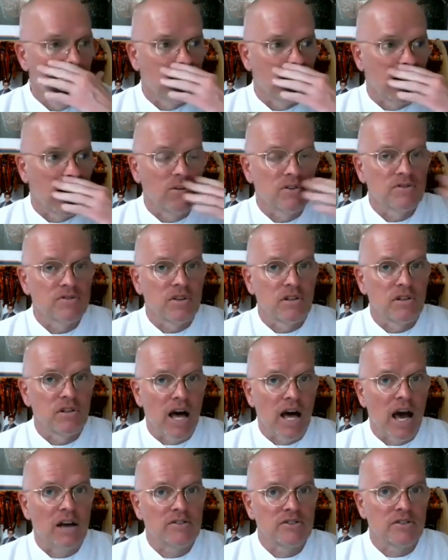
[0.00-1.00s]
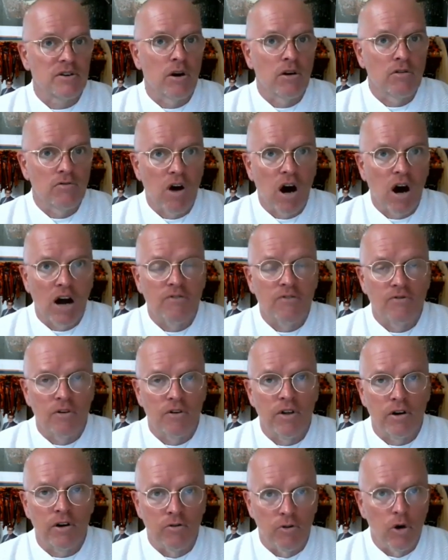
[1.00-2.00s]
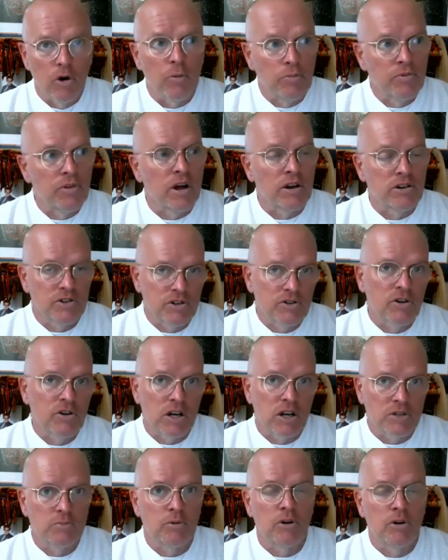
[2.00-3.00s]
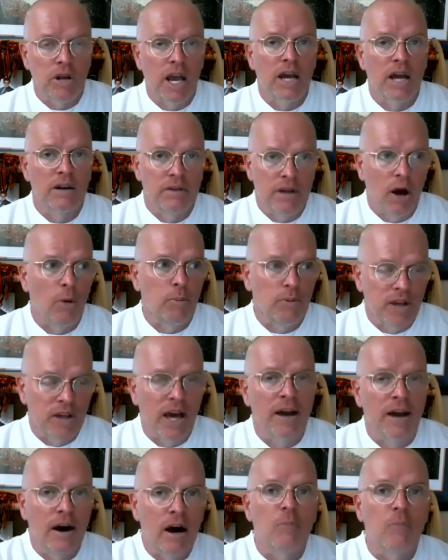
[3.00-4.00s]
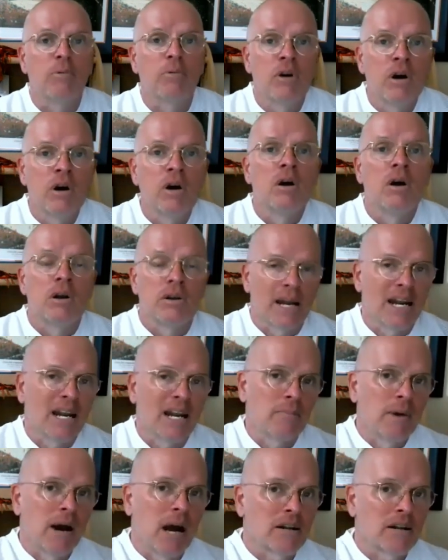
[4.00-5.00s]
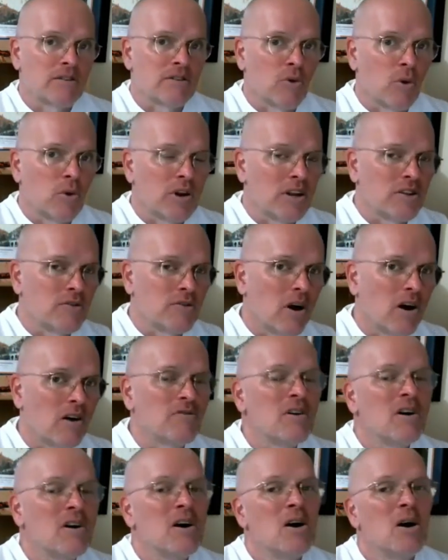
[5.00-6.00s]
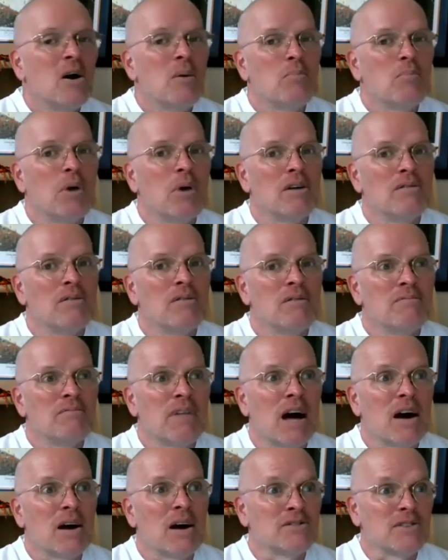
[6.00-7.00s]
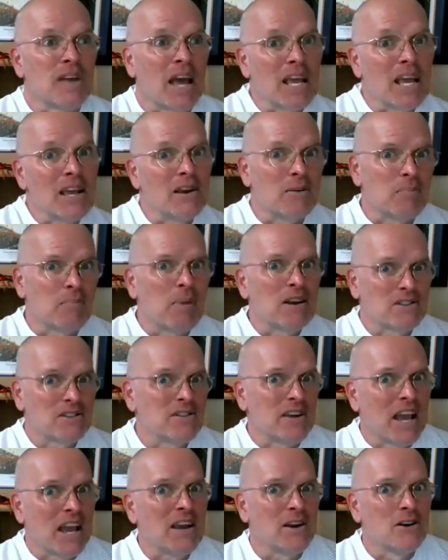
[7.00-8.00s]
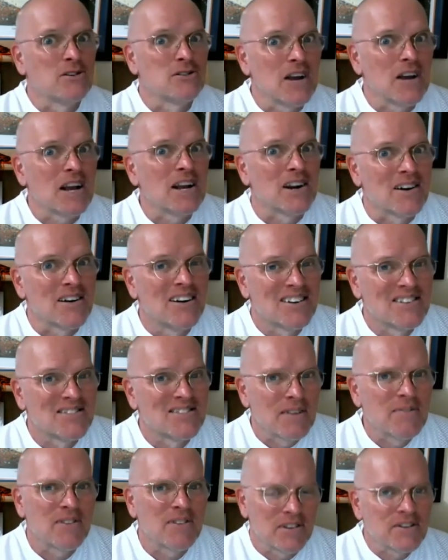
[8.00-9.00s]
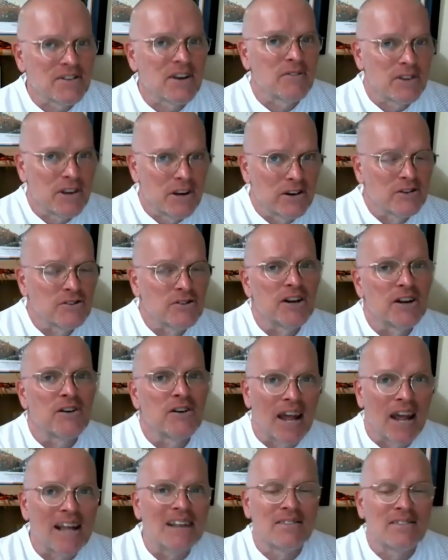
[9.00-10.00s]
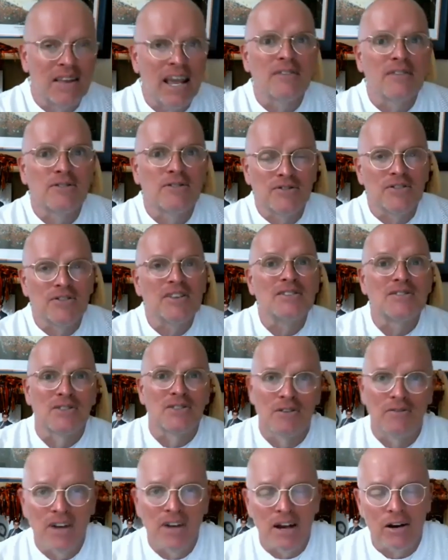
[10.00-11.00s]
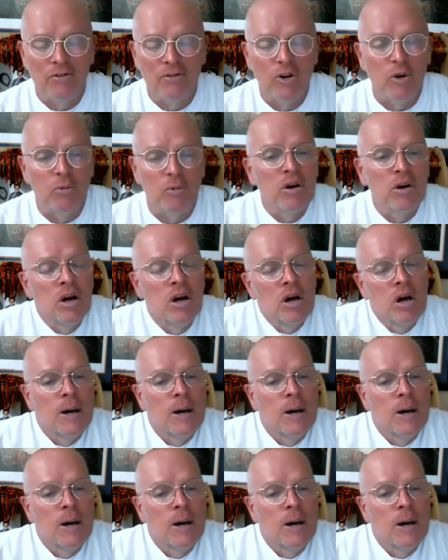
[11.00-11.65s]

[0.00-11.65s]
That was the last hurrah for the group that Strasburg had helped head up, dating back to 2012. But that is eight, basically eight years later, seven seven years later, eight the eighth season of that group.